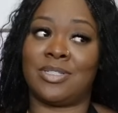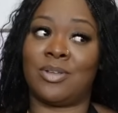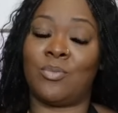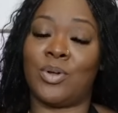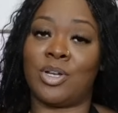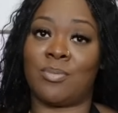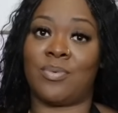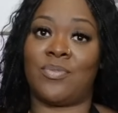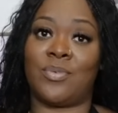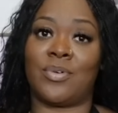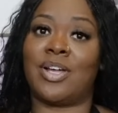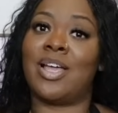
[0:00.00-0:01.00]
The winter
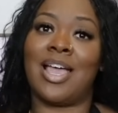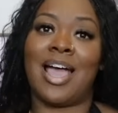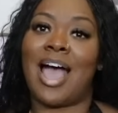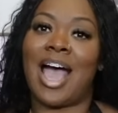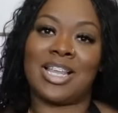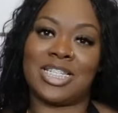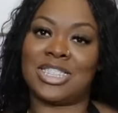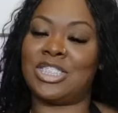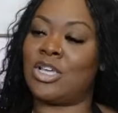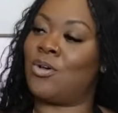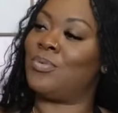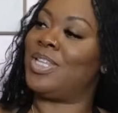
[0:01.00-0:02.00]
before. I just
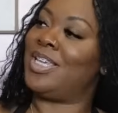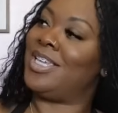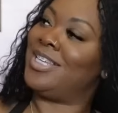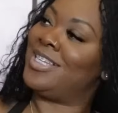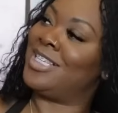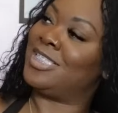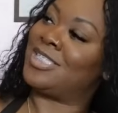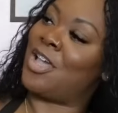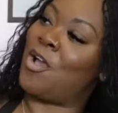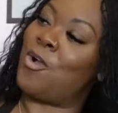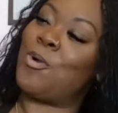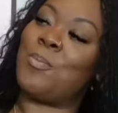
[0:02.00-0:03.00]
don't need this
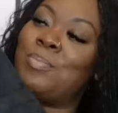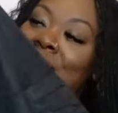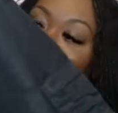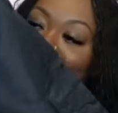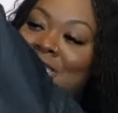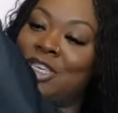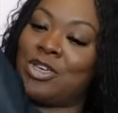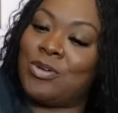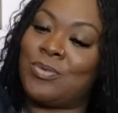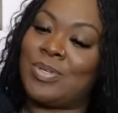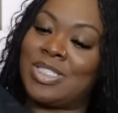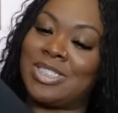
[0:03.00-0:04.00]
coat, but it's
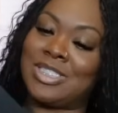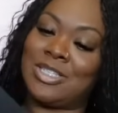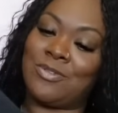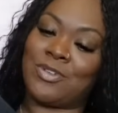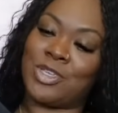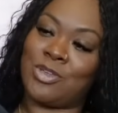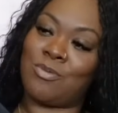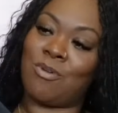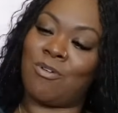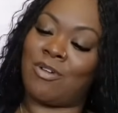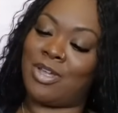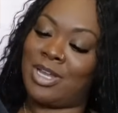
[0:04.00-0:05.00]
cute. It's still cute
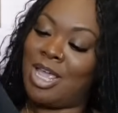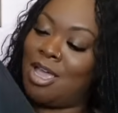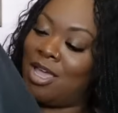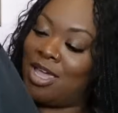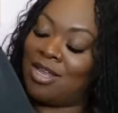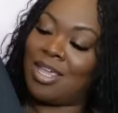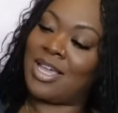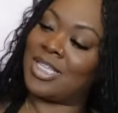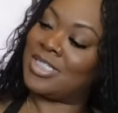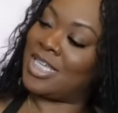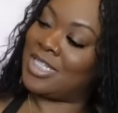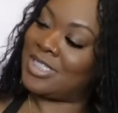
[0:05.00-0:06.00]
on. And like I
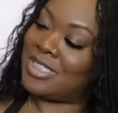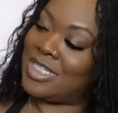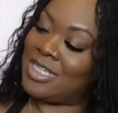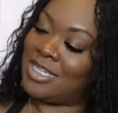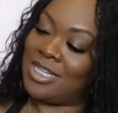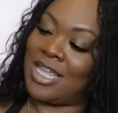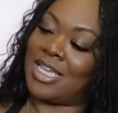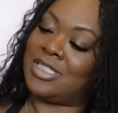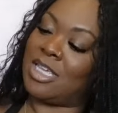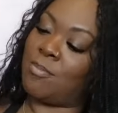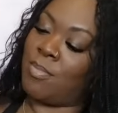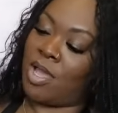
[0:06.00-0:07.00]
said, it's the
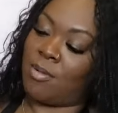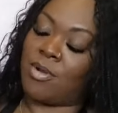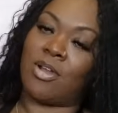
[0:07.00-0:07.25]
classic bomber.